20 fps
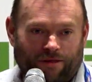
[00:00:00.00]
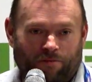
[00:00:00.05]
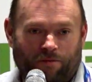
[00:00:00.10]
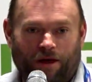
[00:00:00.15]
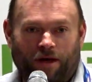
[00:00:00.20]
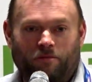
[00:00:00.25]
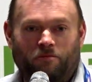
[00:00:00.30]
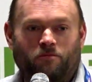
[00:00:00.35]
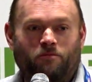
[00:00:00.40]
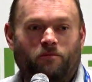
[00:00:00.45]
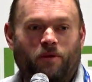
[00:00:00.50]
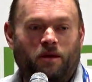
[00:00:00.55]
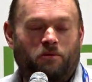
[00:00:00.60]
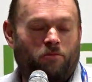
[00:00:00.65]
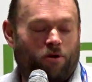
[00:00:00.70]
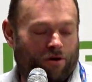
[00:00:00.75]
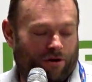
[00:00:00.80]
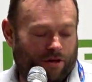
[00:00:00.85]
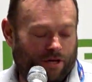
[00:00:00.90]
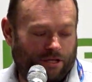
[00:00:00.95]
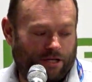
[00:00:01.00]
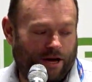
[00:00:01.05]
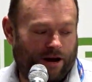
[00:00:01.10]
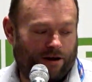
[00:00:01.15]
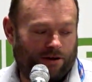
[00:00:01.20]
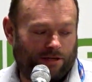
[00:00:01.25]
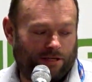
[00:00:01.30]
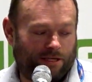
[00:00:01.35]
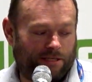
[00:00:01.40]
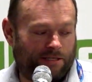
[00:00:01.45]
the main part of the
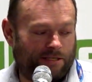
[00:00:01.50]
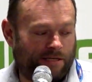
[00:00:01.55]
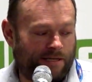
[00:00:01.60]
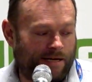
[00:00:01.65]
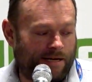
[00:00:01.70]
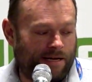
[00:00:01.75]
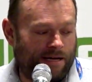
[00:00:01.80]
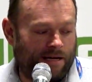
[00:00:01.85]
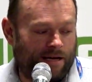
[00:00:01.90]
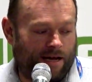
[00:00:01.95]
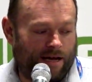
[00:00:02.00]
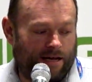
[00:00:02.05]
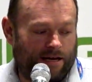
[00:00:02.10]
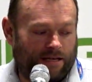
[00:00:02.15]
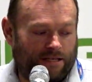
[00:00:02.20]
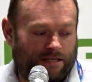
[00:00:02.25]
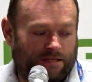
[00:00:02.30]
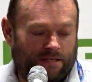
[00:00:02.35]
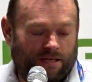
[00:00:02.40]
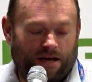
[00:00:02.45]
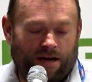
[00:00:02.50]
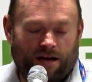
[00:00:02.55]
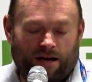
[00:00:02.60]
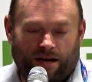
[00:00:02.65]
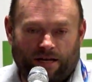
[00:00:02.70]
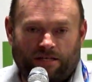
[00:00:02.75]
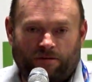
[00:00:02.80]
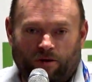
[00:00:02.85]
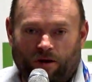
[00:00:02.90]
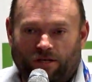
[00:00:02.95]
channel, is, and it's
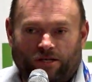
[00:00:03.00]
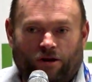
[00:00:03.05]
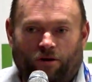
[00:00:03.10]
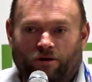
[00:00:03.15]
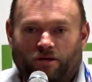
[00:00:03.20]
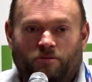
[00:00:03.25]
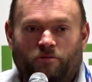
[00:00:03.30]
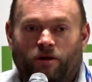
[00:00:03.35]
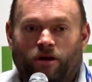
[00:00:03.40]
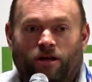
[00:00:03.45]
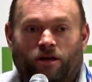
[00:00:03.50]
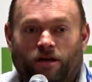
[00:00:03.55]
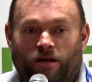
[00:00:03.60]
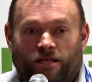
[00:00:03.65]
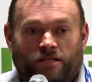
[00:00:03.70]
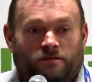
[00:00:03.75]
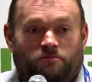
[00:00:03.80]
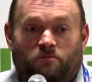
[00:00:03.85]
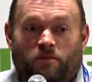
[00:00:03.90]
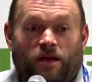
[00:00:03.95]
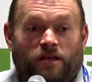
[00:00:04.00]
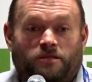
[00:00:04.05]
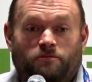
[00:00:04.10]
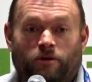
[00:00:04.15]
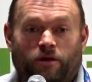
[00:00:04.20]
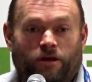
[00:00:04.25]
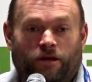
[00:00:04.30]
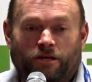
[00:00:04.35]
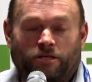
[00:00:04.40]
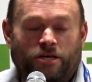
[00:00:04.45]
always been it's
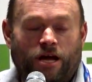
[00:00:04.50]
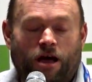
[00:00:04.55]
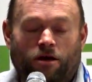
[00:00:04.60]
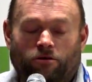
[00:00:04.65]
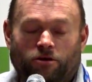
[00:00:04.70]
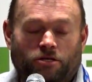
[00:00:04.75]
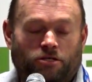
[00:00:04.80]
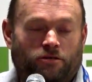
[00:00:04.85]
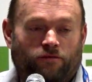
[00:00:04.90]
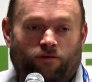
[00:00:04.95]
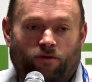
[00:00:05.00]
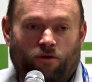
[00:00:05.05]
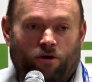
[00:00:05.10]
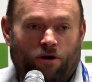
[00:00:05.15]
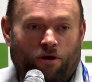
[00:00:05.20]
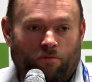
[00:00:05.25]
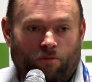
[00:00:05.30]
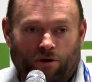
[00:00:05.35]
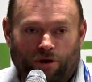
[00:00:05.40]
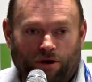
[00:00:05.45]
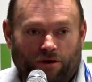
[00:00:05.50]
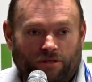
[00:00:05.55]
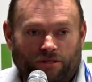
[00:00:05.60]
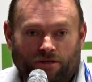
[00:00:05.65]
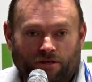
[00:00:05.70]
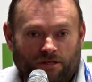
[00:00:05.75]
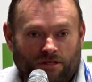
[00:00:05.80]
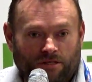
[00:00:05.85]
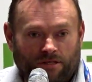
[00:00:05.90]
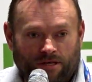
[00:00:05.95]
been a challenge for
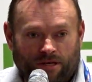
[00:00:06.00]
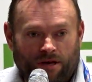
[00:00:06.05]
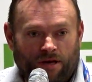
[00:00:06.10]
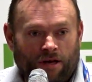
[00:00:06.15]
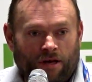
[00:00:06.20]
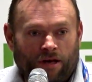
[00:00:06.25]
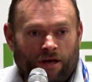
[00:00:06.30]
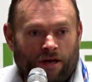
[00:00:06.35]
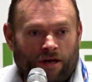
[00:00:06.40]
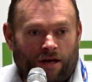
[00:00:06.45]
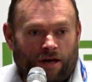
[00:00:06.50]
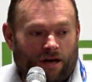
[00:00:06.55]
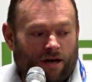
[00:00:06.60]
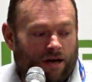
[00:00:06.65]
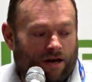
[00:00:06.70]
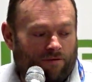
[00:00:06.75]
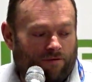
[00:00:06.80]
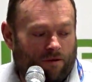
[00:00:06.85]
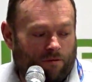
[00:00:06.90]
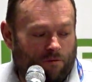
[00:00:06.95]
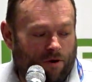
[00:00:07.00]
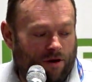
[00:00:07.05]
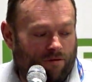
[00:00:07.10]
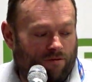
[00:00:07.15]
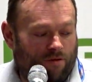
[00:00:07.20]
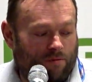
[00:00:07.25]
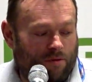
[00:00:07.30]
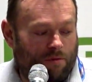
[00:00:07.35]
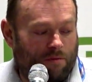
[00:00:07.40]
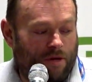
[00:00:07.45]
producers
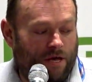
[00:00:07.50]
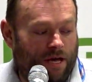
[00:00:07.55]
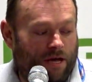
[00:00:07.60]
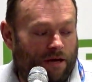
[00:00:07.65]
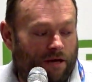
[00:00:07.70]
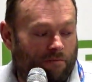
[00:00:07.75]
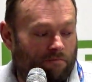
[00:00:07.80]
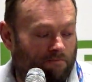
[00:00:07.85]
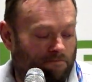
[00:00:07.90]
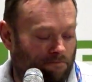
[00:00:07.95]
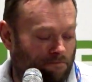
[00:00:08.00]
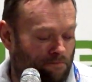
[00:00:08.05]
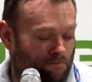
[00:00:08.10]
from the beginning.